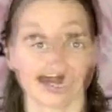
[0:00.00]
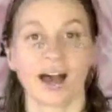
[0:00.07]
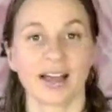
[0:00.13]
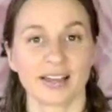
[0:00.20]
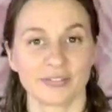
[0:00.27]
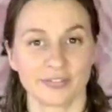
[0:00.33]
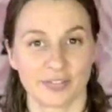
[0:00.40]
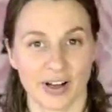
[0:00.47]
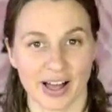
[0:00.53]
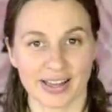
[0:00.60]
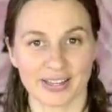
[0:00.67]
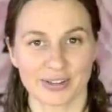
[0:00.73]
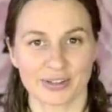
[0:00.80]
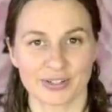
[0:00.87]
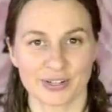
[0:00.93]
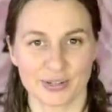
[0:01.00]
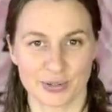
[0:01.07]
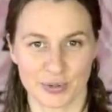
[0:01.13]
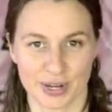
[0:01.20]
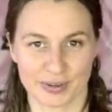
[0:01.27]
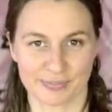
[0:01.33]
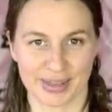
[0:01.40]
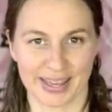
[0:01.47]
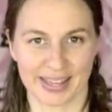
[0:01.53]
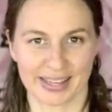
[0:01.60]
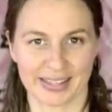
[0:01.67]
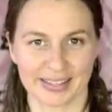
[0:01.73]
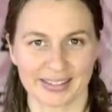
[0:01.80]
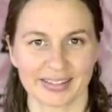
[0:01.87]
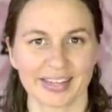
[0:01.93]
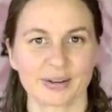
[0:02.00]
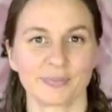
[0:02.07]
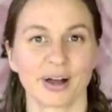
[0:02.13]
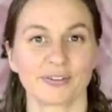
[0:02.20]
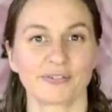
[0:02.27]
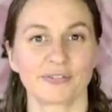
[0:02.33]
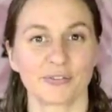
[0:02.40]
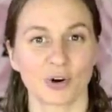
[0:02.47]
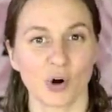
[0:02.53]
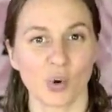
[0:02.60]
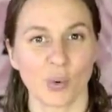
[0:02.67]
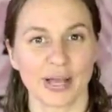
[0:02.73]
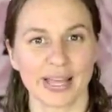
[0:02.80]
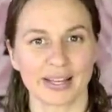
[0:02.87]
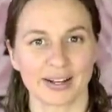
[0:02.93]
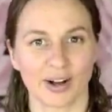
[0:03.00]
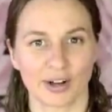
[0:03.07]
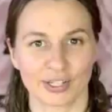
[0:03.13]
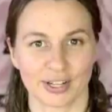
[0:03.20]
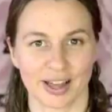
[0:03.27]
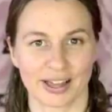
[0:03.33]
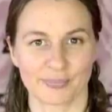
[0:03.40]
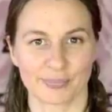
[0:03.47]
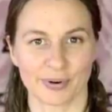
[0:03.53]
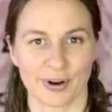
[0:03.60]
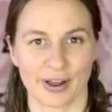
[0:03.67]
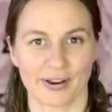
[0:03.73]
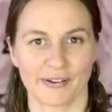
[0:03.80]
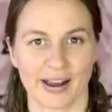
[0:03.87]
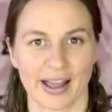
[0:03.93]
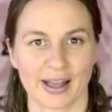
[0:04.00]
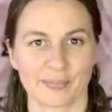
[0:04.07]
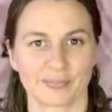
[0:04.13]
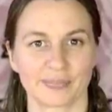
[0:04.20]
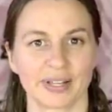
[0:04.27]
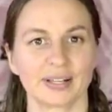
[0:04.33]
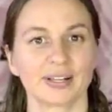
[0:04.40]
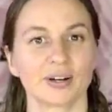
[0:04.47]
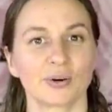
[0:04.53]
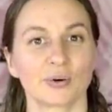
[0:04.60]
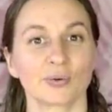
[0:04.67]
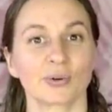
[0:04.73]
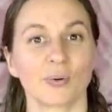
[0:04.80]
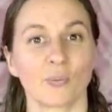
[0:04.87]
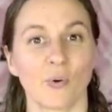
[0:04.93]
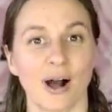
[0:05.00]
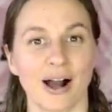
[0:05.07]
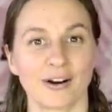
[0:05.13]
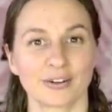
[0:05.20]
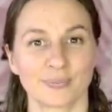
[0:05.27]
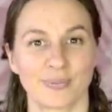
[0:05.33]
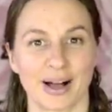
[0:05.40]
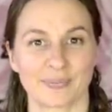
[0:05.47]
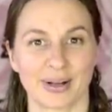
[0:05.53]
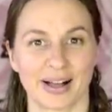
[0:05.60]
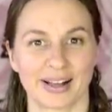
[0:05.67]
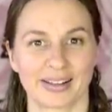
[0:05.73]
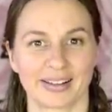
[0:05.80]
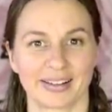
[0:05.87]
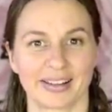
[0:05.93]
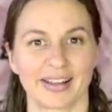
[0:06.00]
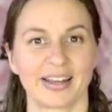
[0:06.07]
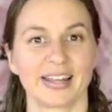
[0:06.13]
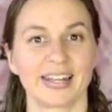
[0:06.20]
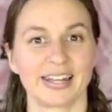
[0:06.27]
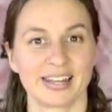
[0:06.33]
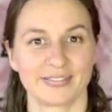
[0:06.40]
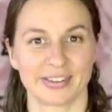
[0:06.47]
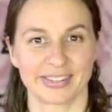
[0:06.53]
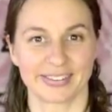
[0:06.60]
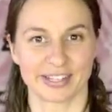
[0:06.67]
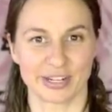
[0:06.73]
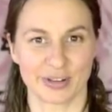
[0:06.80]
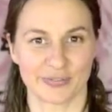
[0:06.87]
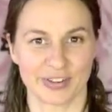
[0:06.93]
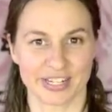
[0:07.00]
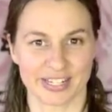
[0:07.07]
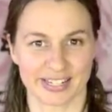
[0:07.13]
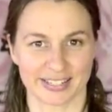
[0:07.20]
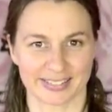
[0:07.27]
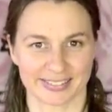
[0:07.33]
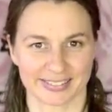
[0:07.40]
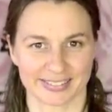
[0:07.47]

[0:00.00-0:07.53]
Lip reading: I invite you to join me in my 4-week online program called Wild Mama, Living the New Vision.